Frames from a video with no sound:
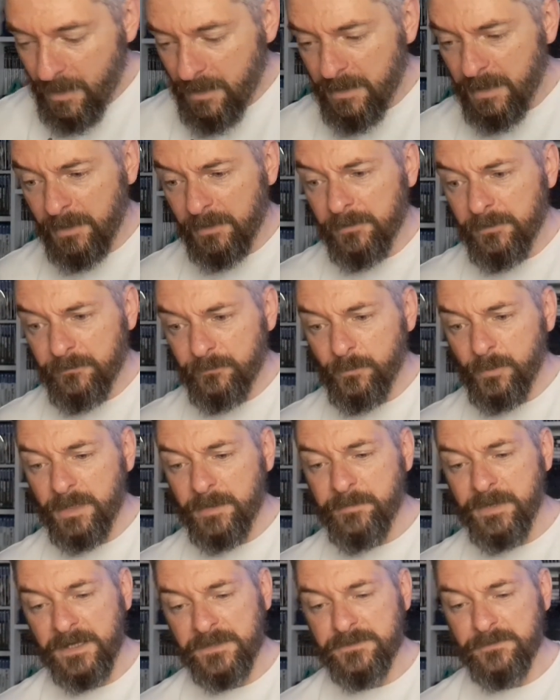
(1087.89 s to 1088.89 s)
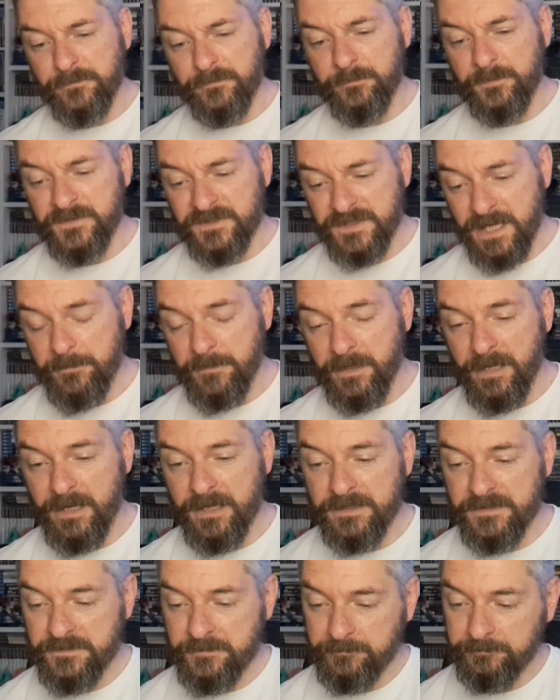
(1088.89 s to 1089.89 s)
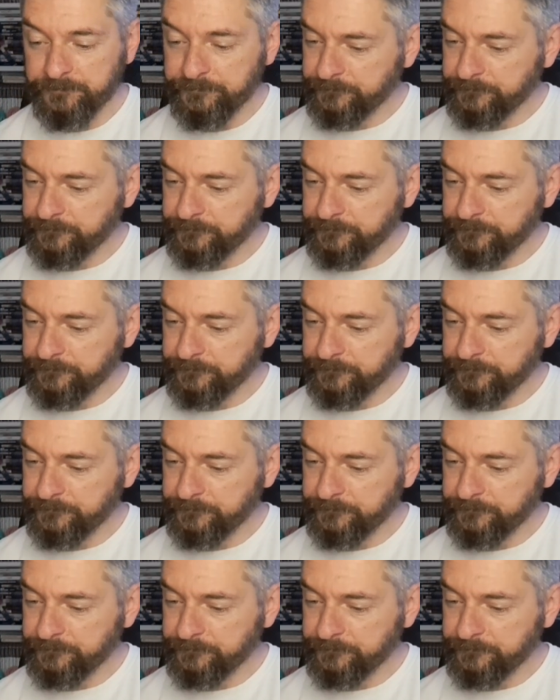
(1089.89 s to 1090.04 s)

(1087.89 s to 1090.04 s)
And another one I picked up from the same guys,